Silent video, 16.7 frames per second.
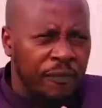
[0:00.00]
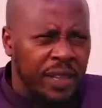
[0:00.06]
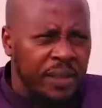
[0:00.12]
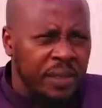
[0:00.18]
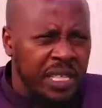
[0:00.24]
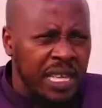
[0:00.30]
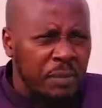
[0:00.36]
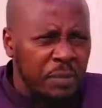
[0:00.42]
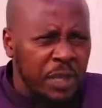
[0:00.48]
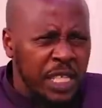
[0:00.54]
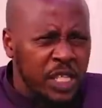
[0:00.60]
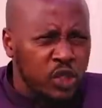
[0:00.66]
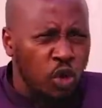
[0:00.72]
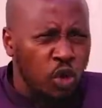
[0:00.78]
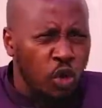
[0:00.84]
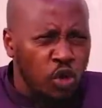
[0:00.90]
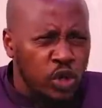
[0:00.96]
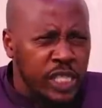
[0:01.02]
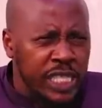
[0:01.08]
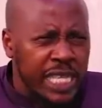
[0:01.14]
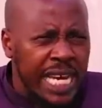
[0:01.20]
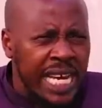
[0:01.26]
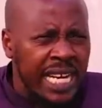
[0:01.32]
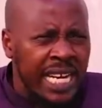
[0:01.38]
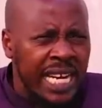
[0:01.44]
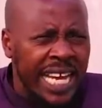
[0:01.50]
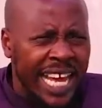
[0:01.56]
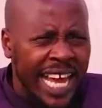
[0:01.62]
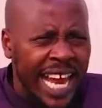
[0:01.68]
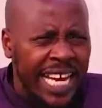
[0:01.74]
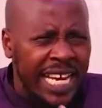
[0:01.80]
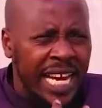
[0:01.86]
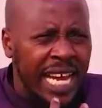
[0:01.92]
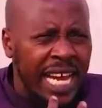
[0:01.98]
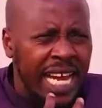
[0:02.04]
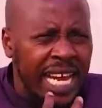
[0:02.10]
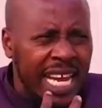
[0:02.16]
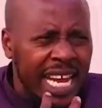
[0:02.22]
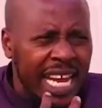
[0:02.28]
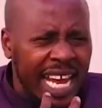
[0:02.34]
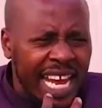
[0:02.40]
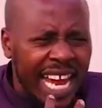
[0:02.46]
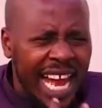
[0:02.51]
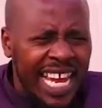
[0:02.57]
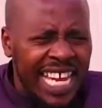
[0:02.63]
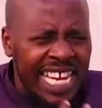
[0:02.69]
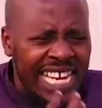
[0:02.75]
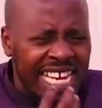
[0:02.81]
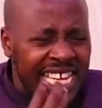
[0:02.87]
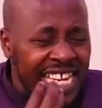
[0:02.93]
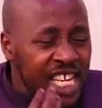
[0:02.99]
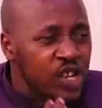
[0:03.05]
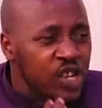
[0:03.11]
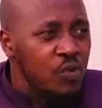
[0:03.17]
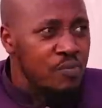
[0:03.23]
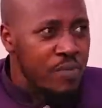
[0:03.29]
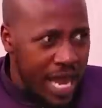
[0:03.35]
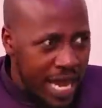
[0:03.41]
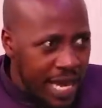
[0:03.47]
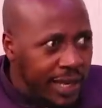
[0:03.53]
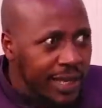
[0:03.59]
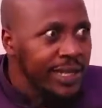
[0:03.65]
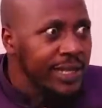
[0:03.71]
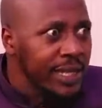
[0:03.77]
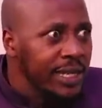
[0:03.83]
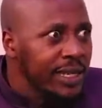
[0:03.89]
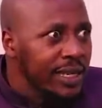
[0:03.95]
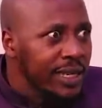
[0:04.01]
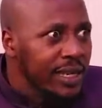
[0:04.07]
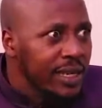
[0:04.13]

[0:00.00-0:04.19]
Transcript: to something so hostile and inhumane.